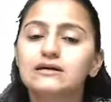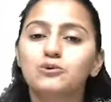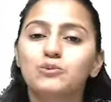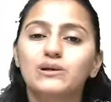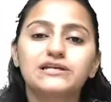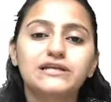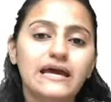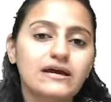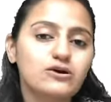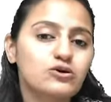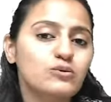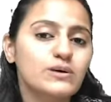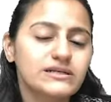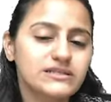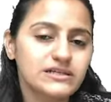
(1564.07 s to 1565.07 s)
will take
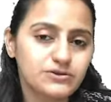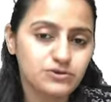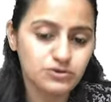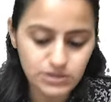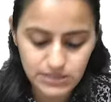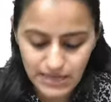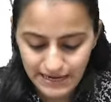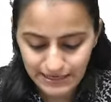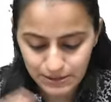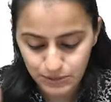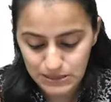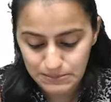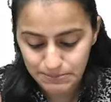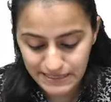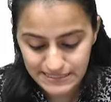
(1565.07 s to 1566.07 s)
over the role and it
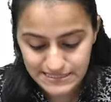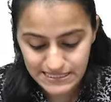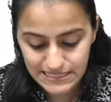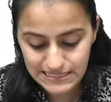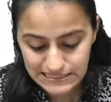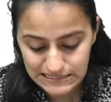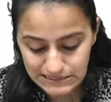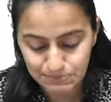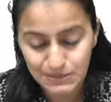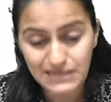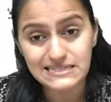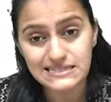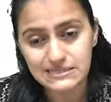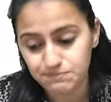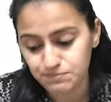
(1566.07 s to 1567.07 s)
will maintain the
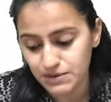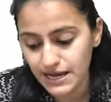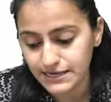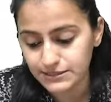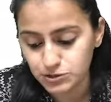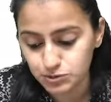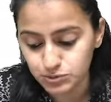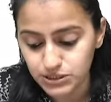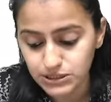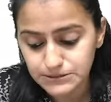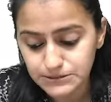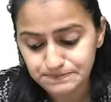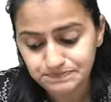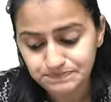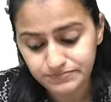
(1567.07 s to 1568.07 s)
blood supply to the,
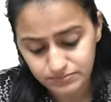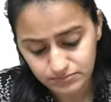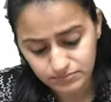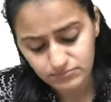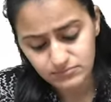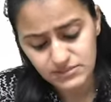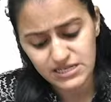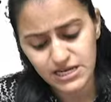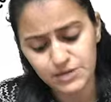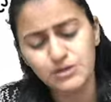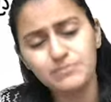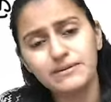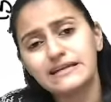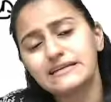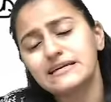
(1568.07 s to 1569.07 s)
it
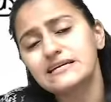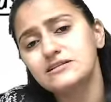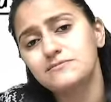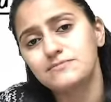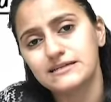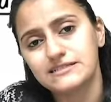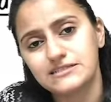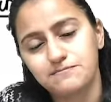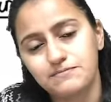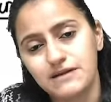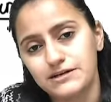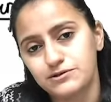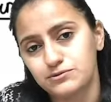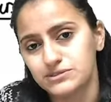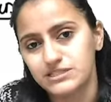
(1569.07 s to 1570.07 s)
will maintain the blood
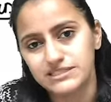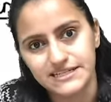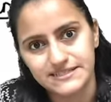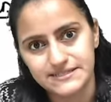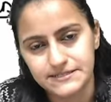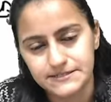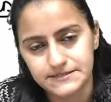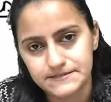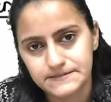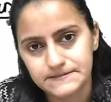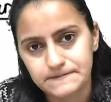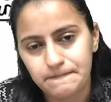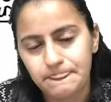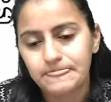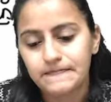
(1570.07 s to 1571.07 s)
supply to the testis.
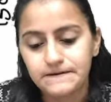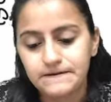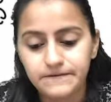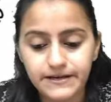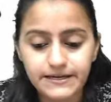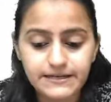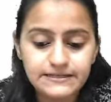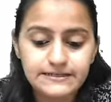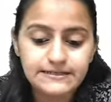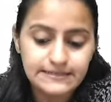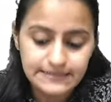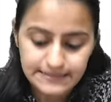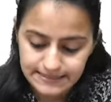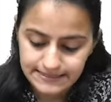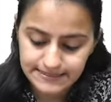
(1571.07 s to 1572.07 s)
Okay,
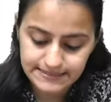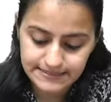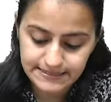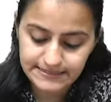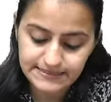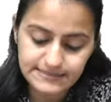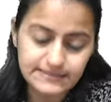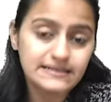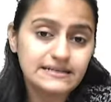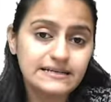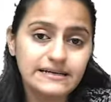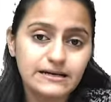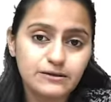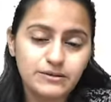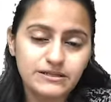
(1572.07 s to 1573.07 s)
is this
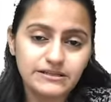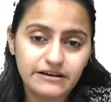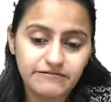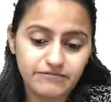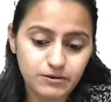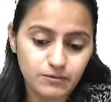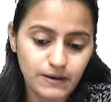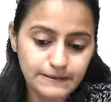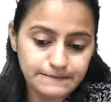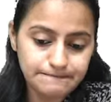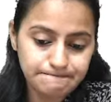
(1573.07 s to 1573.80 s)
clear with everyone?